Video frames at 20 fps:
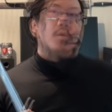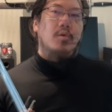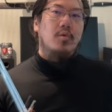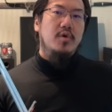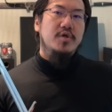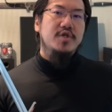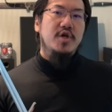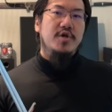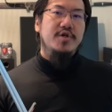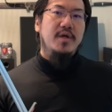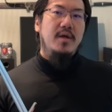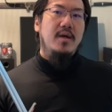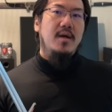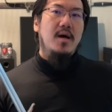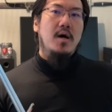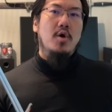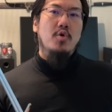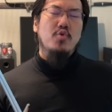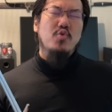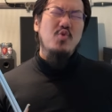or charging an
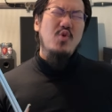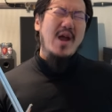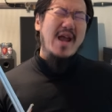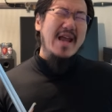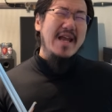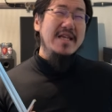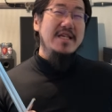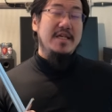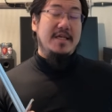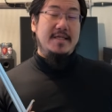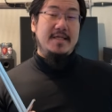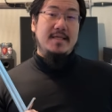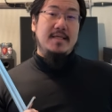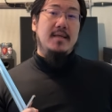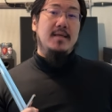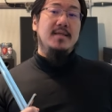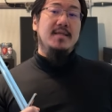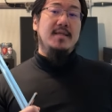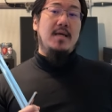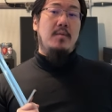outrageous
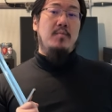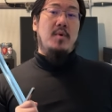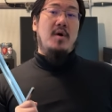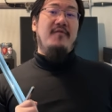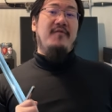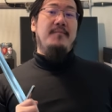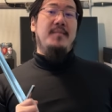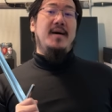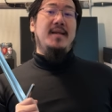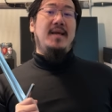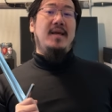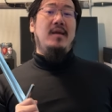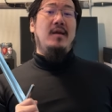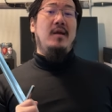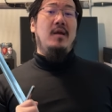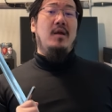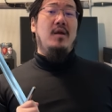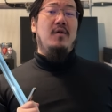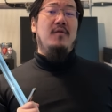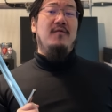sum of money
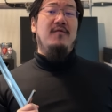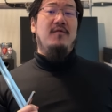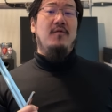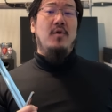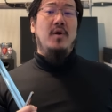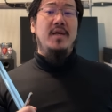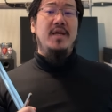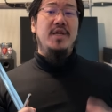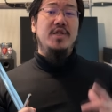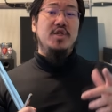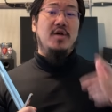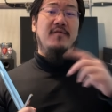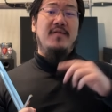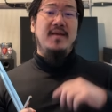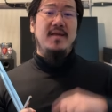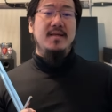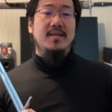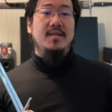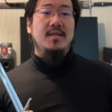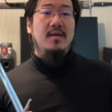for each of
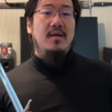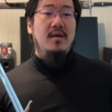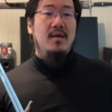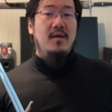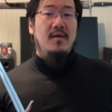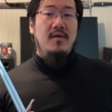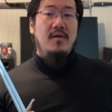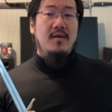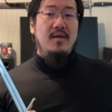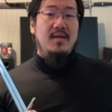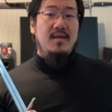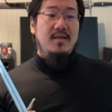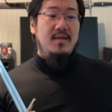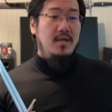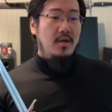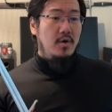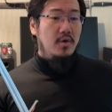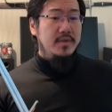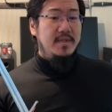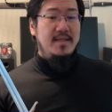his
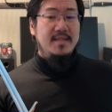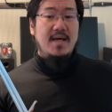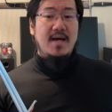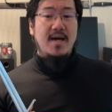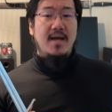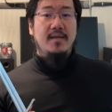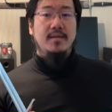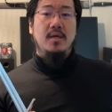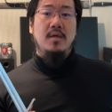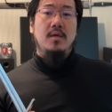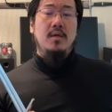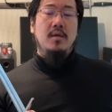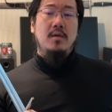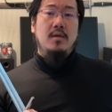ill-designed,